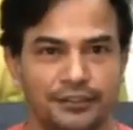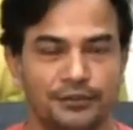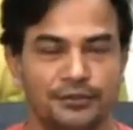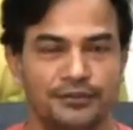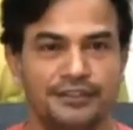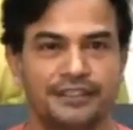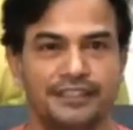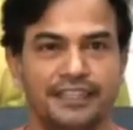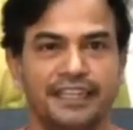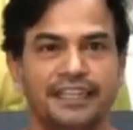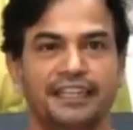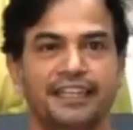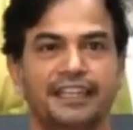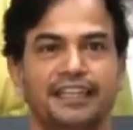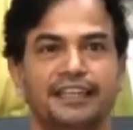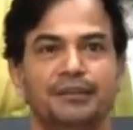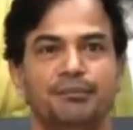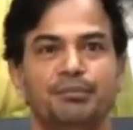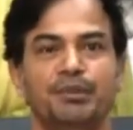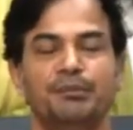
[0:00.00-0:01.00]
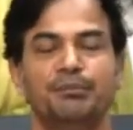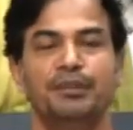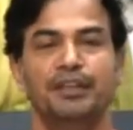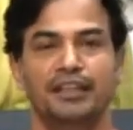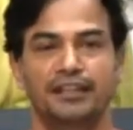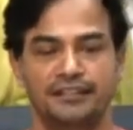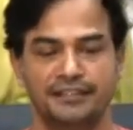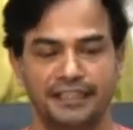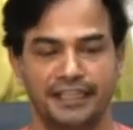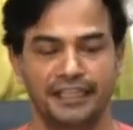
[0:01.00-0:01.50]
said and people
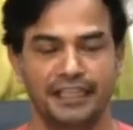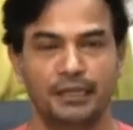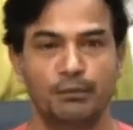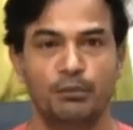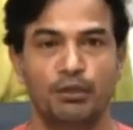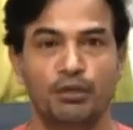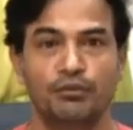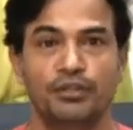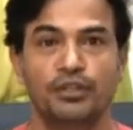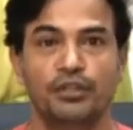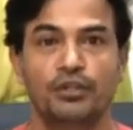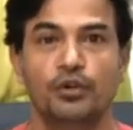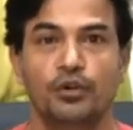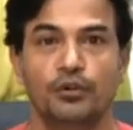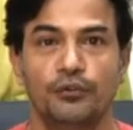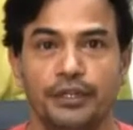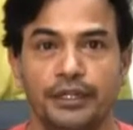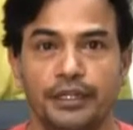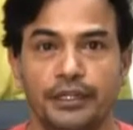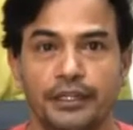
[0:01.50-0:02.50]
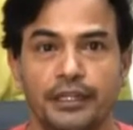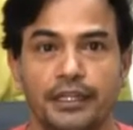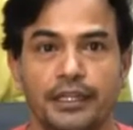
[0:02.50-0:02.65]
are saying about the COVID